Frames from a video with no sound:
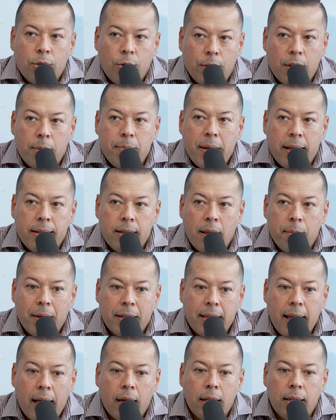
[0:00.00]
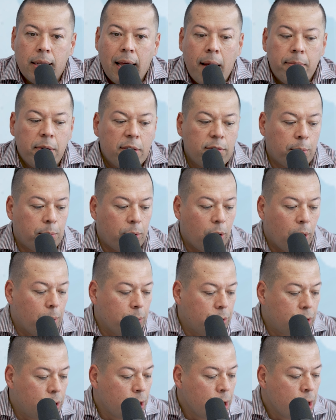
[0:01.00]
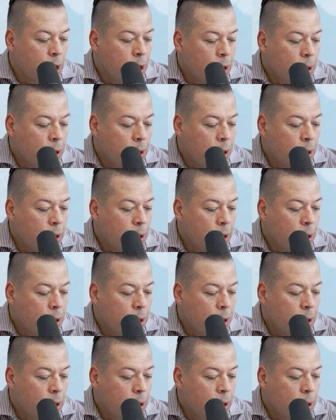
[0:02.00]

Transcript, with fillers: during the pandemic. That collaborative approach,